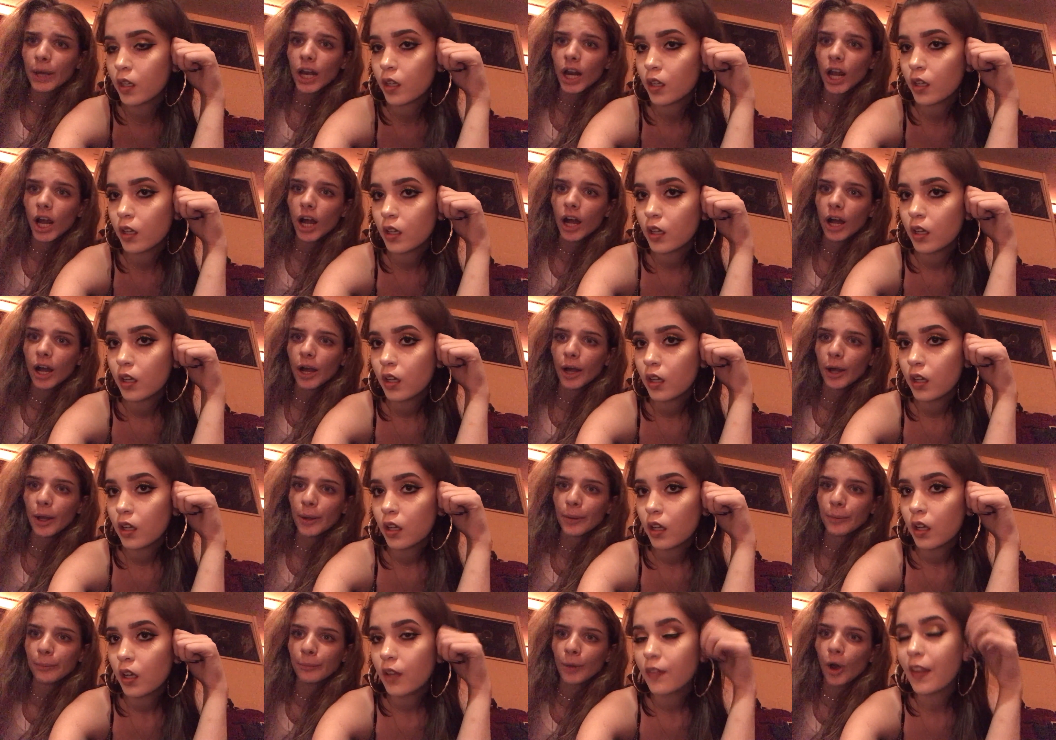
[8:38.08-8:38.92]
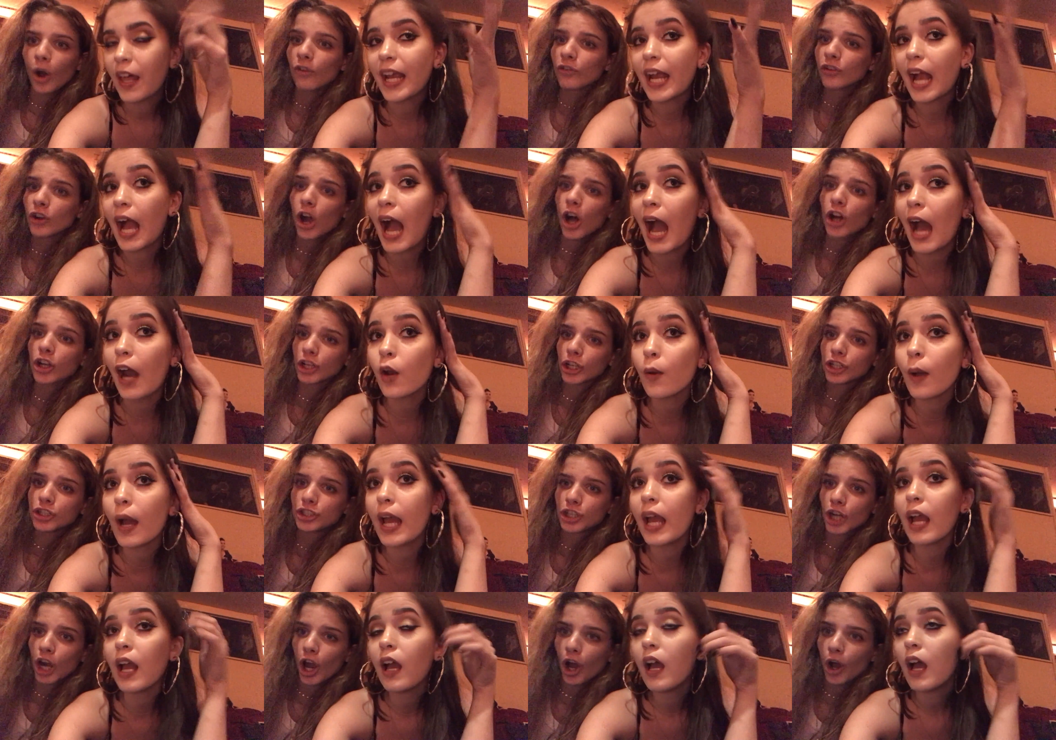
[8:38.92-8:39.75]
Speaker 1: but um, like, how do I
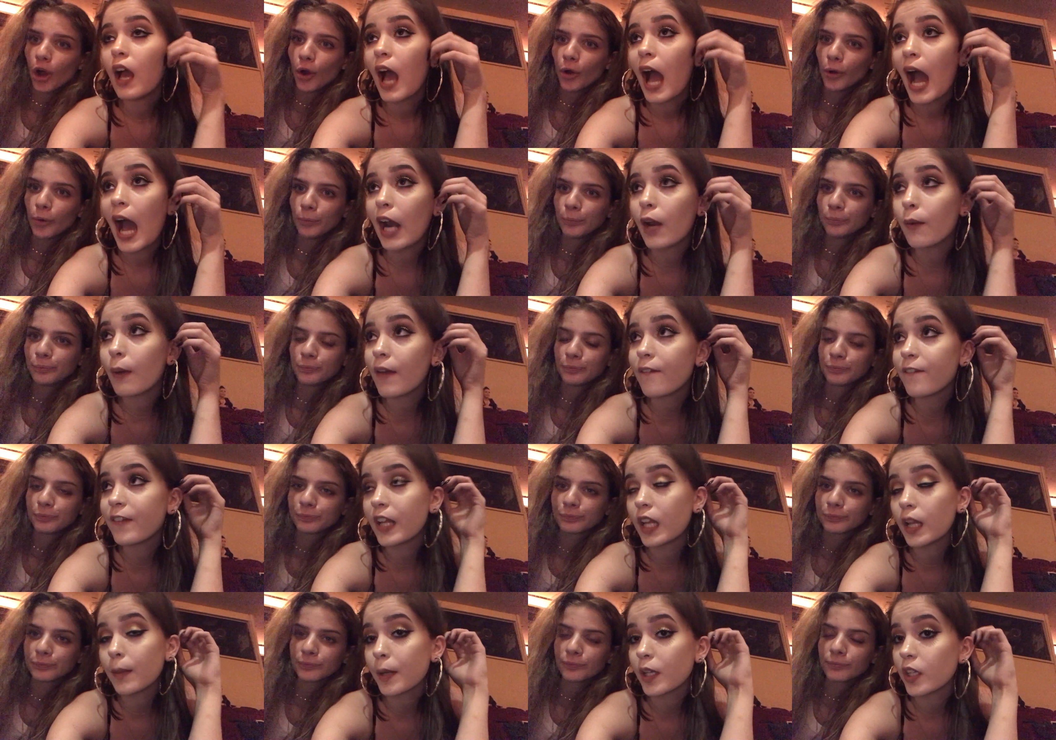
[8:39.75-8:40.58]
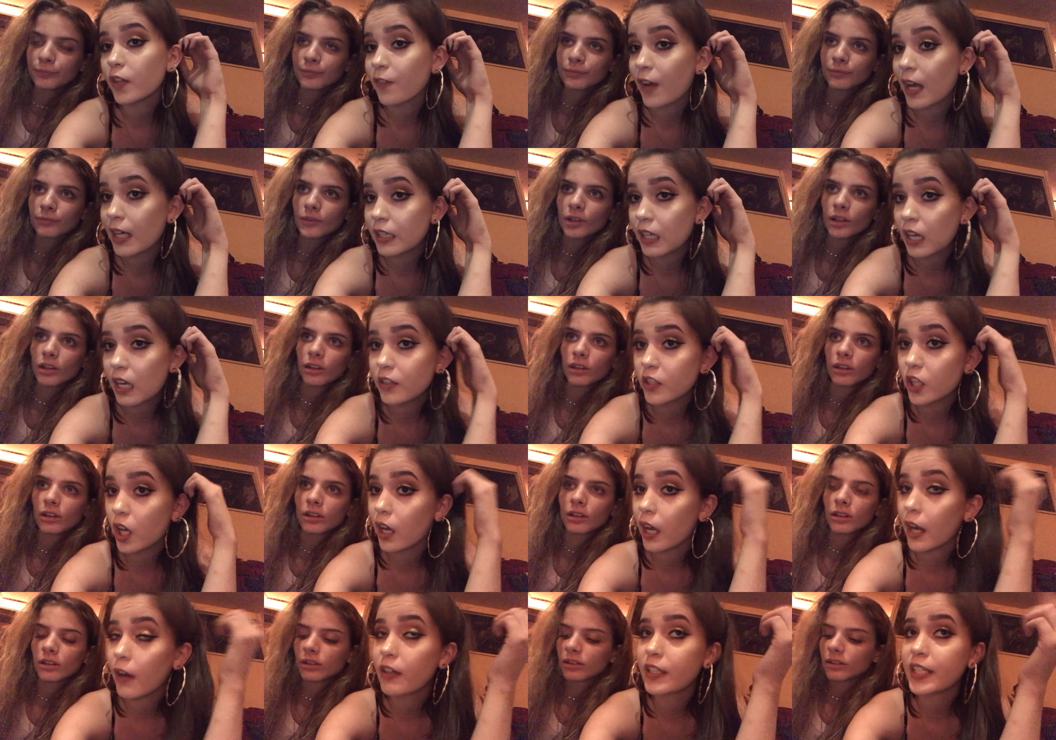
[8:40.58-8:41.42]
how do I feel about the fact that I saw
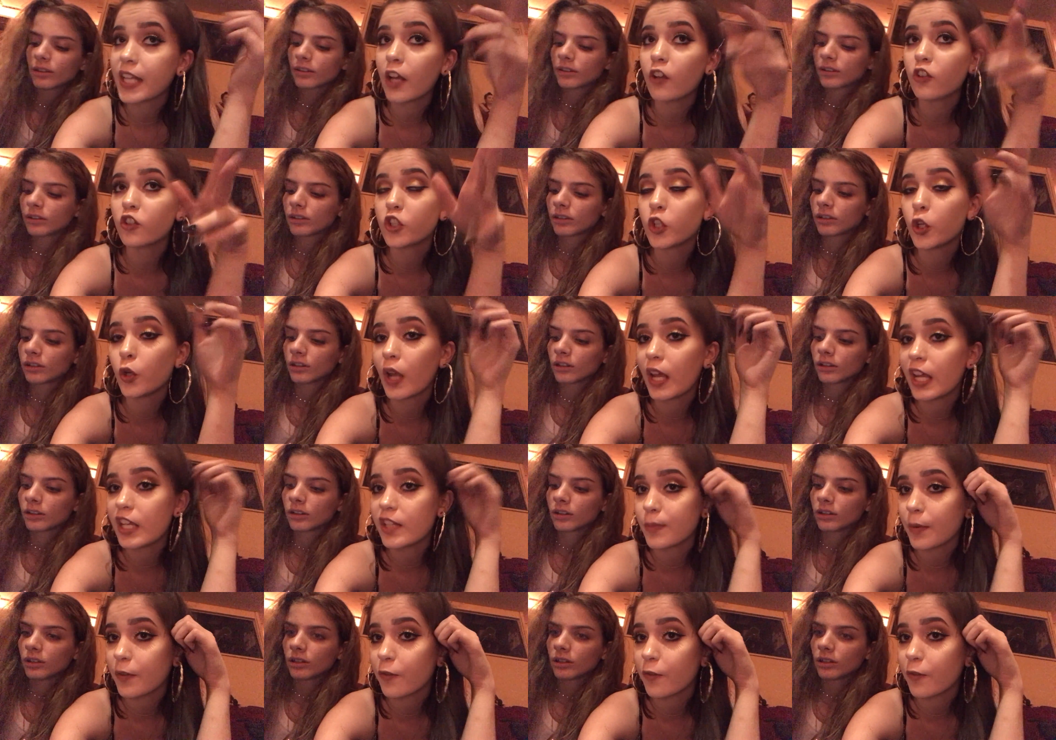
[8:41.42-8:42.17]
Harry Styles two days